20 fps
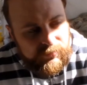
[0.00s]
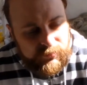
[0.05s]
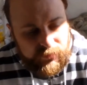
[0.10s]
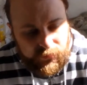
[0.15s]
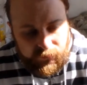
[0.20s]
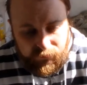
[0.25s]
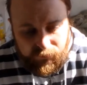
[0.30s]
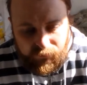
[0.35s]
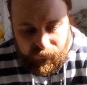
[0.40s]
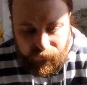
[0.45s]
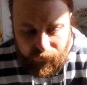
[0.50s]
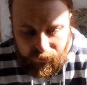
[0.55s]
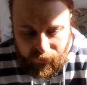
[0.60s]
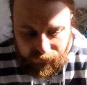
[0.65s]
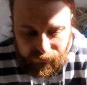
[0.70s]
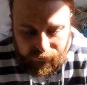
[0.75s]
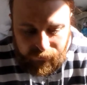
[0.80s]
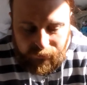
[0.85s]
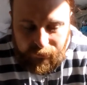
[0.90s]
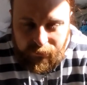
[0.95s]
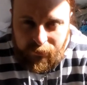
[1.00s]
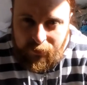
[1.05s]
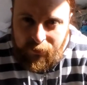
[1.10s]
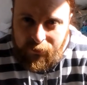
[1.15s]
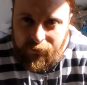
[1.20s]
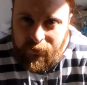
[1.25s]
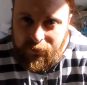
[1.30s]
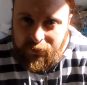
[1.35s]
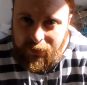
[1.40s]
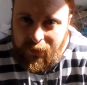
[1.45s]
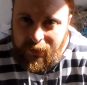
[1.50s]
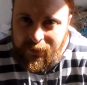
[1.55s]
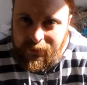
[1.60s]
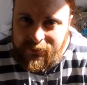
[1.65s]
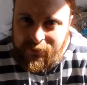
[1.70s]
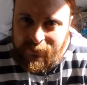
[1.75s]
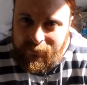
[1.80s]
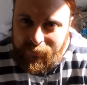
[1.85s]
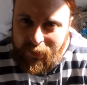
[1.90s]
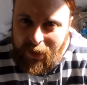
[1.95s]
So what I thought I'd do today
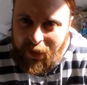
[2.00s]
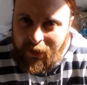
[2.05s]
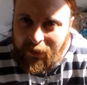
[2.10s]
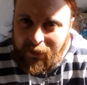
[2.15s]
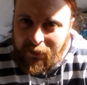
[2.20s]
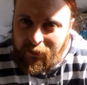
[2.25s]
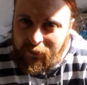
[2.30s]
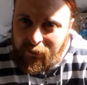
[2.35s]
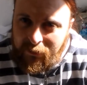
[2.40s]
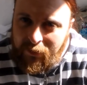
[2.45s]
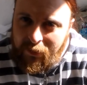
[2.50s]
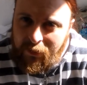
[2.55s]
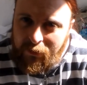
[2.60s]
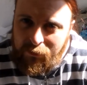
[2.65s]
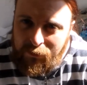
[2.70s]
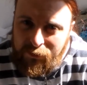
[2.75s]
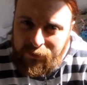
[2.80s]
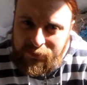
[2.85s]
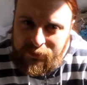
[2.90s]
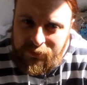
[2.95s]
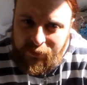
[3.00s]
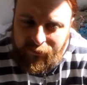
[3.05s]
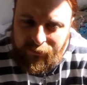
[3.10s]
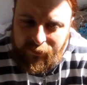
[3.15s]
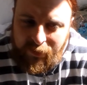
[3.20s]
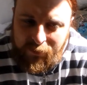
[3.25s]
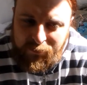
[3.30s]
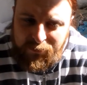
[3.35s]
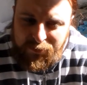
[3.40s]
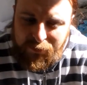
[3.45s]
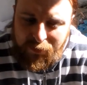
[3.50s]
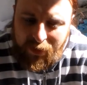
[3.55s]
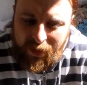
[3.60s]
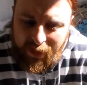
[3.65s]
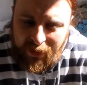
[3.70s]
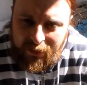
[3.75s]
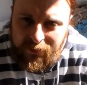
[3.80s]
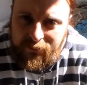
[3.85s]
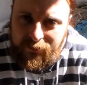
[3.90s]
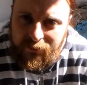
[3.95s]
is unpack and look at all the stuff that I brought
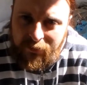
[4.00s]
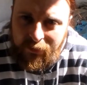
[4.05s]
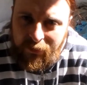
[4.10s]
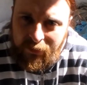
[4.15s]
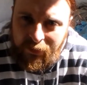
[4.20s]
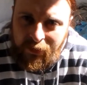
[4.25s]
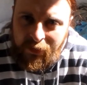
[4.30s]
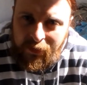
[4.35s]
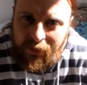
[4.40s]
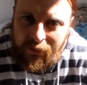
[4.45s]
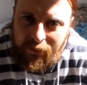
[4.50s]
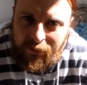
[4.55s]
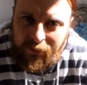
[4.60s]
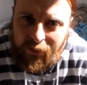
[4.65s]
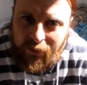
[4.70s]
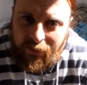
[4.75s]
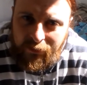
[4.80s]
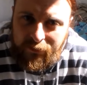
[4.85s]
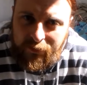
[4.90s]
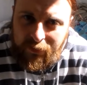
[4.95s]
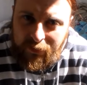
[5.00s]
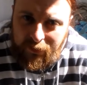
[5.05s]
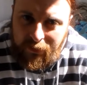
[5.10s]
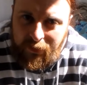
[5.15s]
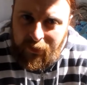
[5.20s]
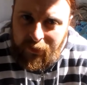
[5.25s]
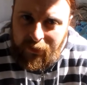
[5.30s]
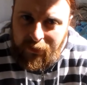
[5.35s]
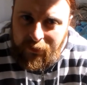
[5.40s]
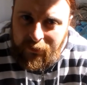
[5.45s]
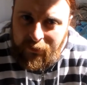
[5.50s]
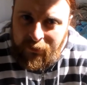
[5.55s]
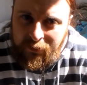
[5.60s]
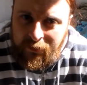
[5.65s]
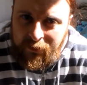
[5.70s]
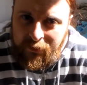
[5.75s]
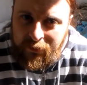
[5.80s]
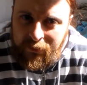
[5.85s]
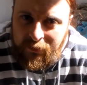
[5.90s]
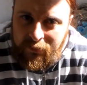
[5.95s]
extra that I didn't need,
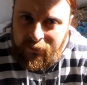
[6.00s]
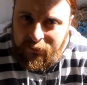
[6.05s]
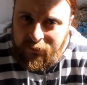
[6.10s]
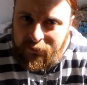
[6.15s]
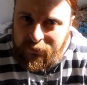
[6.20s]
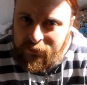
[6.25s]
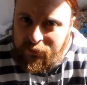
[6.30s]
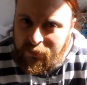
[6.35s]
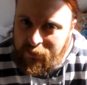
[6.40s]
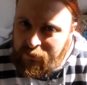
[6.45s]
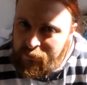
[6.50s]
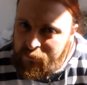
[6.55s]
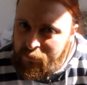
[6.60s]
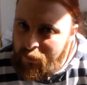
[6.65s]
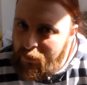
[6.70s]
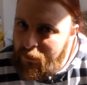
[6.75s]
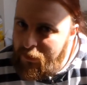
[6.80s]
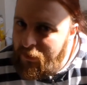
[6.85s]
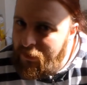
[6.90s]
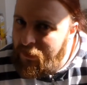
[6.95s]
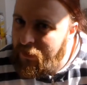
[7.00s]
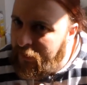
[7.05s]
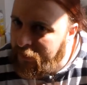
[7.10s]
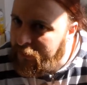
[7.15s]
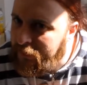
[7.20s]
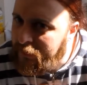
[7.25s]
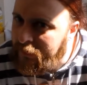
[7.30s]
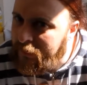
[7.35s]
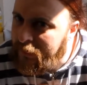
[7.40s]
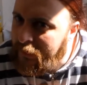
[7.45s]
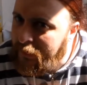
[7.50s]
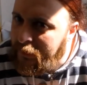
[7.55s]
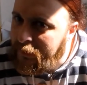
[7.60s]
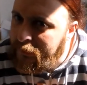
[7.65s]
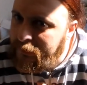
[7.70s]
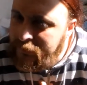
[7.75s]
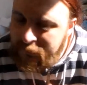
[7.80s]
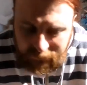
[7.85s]
to show you what I didn't need.